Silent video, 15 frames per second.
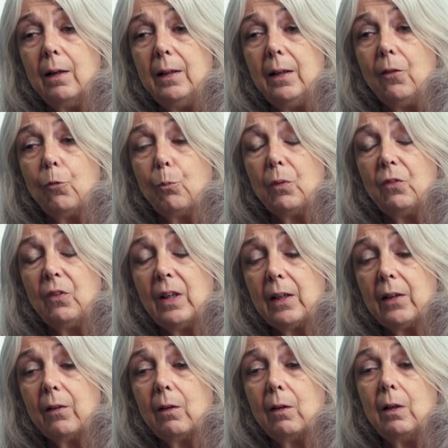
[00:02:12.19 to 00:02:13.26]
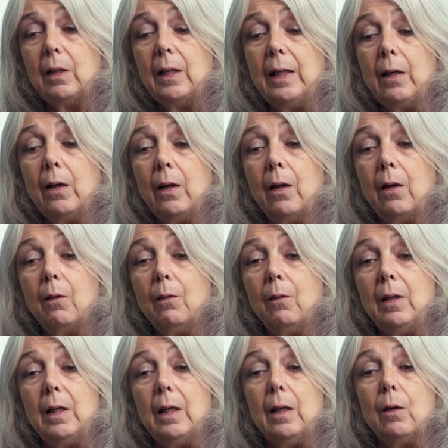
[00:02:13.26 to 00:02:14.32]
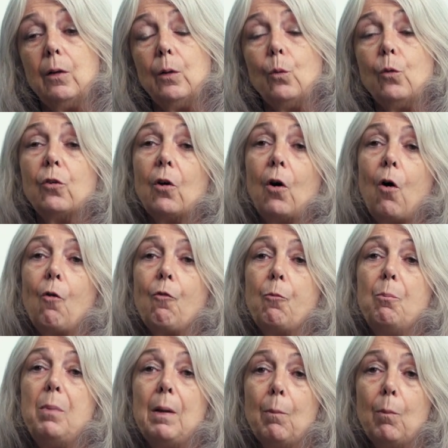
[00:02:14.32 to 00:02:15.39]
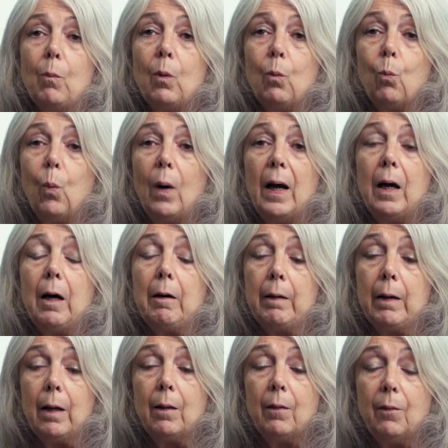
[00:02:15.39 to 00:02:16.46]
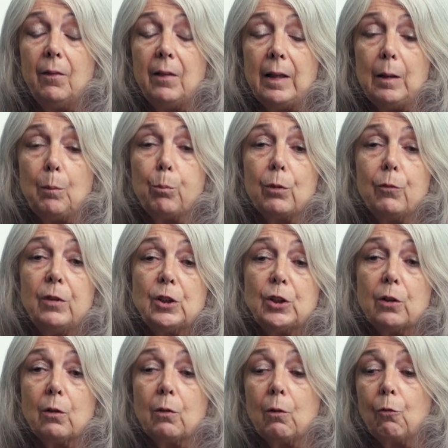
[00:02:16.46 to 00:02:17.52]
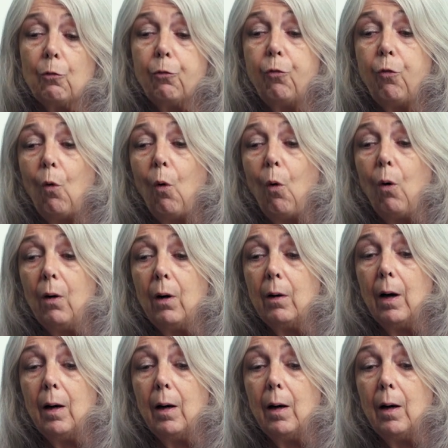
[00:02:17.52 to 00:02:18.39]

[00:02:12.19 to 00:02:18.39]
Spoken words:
is particularly the use of BIM, where the provision for